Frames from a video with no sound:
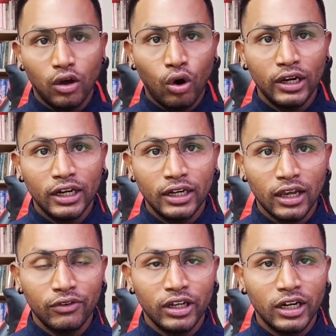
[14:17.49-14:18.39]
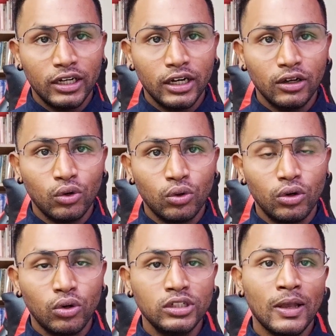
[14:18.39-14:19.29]
content I have created,
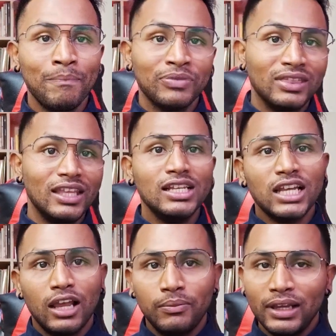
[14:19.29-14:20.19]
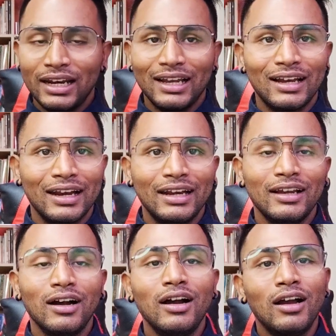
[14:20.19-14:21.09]
notes, these I'll be
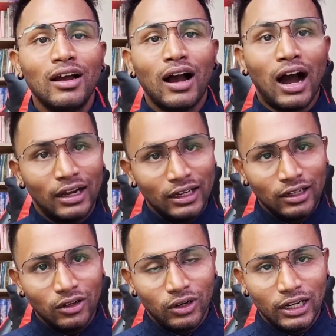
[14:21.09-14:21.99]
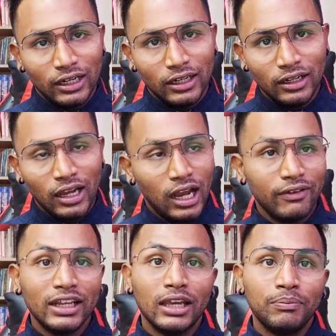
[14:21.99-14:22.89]
creating a article on LinkedIn. I
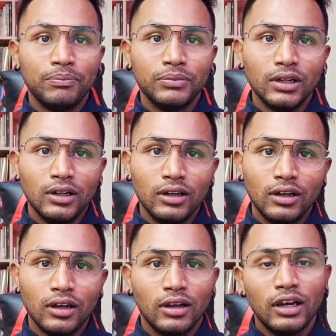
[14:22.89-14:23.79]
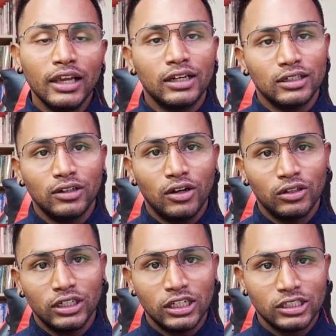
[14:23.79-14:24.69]
will keep the link
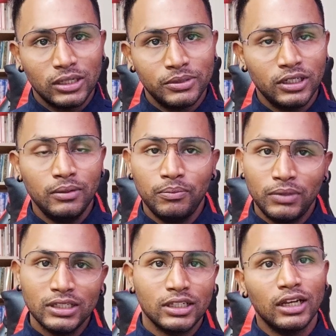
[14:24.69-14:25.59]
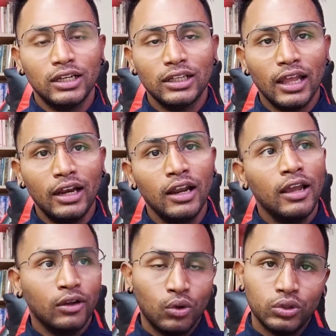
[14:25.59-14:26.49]
on the description. Please click there.
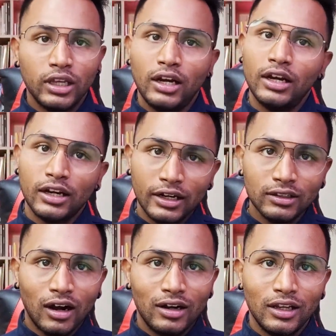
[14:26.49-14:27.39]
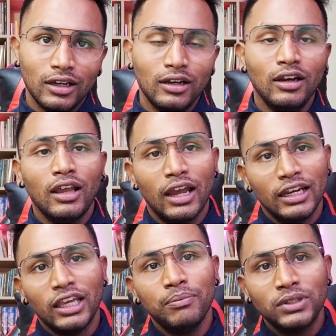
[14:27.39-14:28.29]
Go there and read the article and
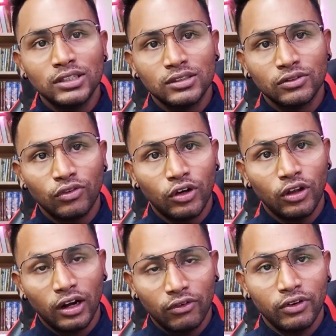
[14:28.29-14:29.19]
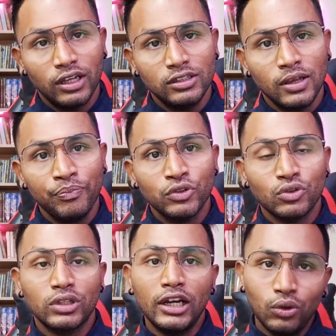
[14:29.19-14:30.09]
keep this for your reference
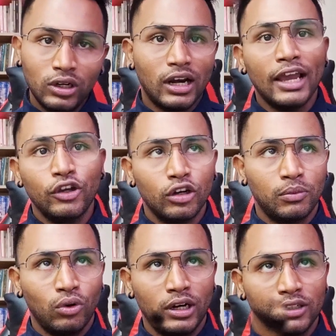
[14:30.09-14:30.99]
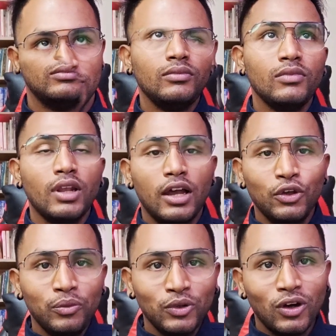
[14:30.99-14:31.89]
so that you track your progress. I
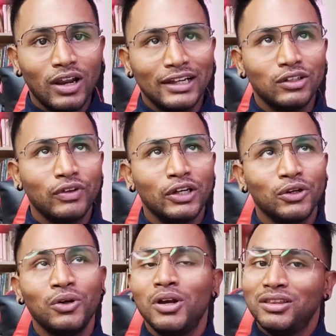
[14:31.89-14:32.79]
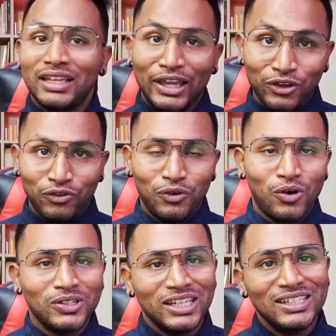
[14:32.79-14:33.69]
hope you all like the video. Thank you for
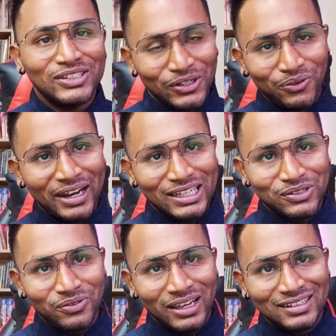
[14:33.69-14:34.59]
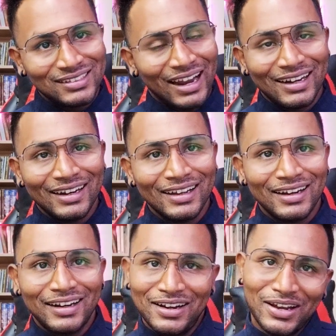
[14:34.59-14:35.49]
watching. See you next week, Saturday
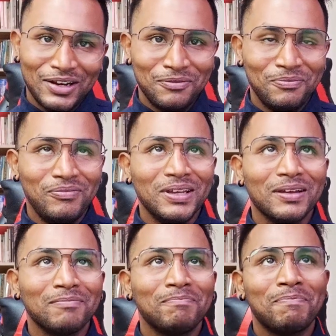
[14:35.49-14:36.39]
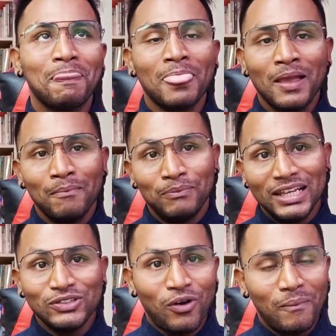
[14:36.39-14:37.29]
at 9 p.m.
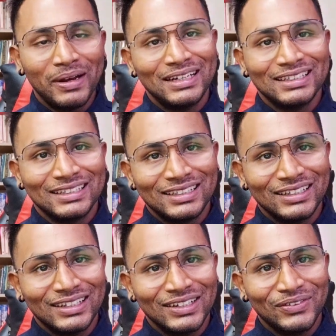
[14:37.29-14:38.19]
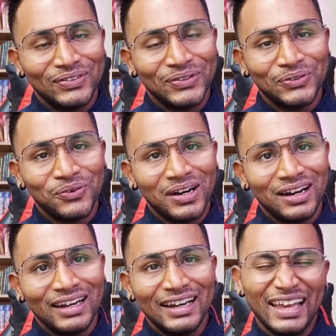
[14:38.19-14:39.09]
Please comment if you
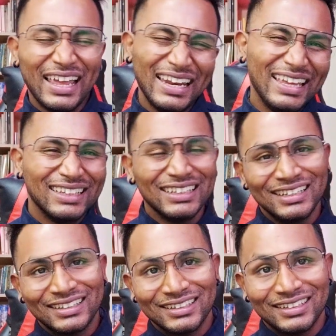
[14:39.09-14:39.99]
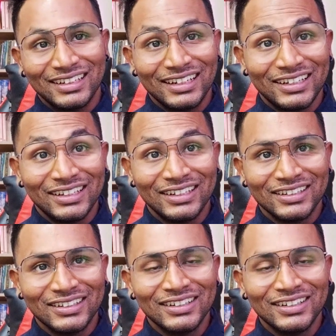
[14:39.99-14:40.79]
need any other related